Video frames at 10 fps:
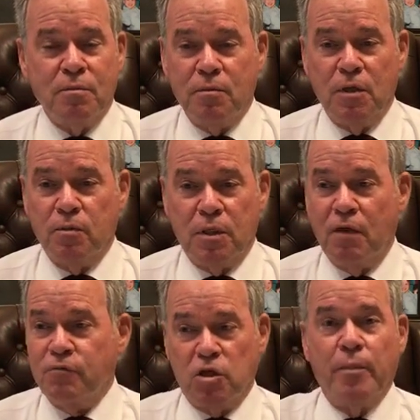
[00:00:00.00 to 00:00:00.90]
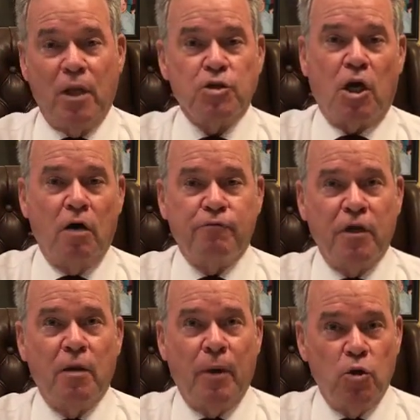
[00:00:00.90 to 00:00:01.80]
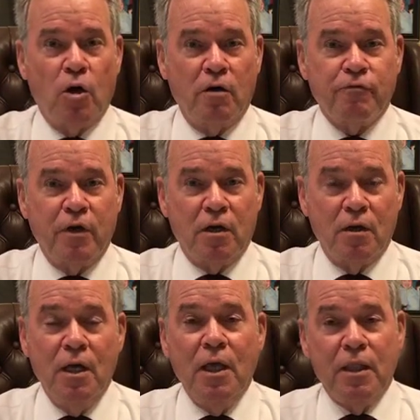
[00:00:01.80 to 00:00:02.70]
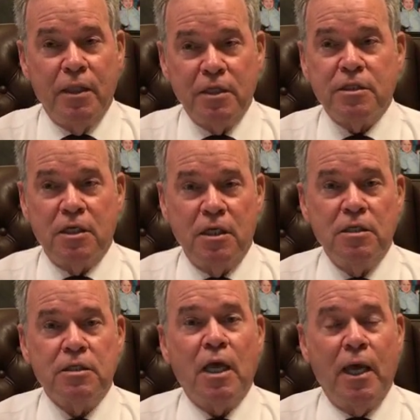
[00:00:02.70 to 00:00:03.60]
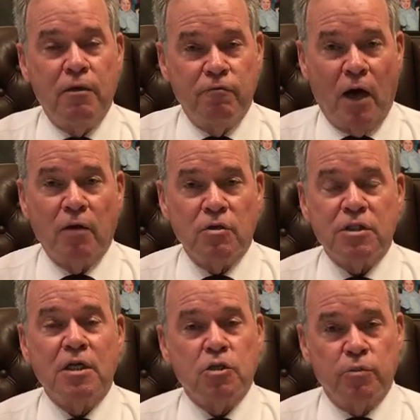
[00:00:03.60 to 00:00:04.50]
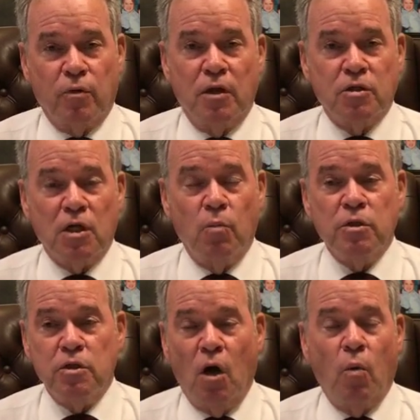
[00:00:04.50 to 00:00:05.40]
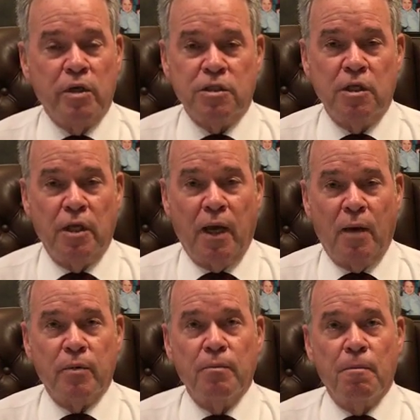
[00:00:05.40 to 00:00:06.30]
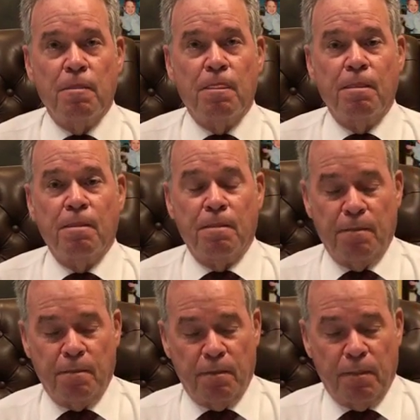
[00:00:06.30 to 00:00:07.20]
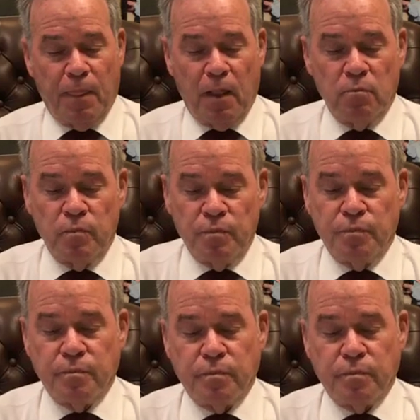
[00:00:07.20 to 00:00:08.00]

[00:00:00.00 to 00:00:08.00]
You can't give somebody else a cut finger by your cut finger. This is a virus that spreads, and we don't want to see that happen.